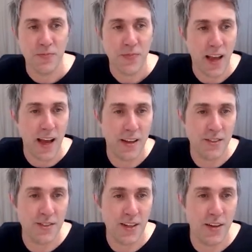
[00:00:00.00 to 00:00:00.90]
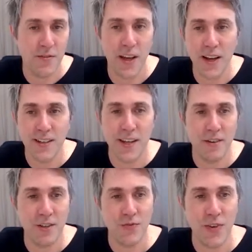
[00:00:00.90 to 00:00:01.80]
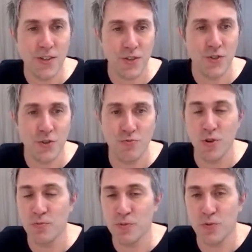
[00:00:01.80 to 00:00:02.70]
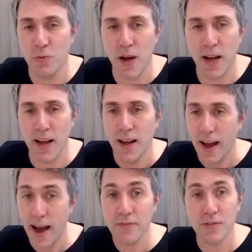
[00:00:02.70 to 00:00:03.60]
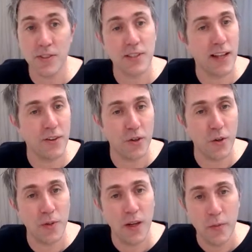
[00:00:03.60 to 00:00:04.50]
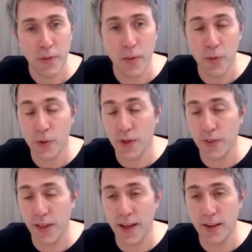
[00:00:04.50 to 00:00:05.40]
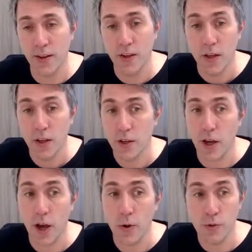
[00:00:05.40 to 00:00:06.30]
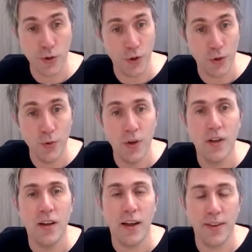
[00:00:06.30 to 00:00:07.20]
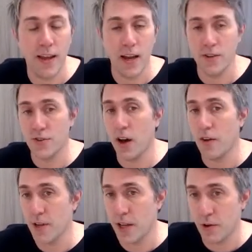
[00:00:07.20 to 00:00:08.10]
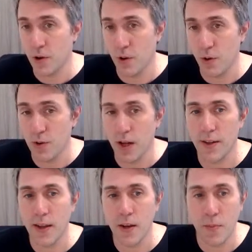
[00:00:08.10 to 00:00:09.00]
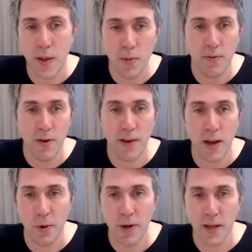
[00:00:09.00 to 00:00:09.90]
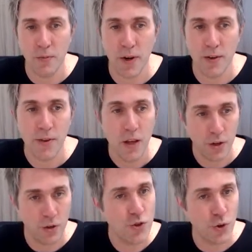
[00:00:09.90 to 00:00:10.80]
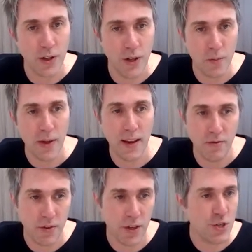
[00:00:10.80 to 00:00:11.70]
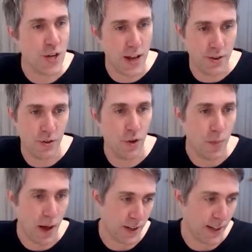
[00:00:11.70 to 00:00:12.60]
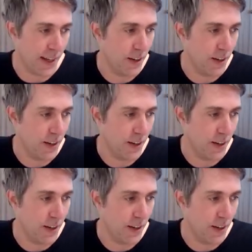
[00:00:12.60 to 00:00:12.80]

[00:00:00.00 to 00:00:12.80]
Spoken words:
And the idea is these are just rooms where, after the stand-up, people can then go to and then start a video call. And then the people that they're working with can join them in the shed or the balcony,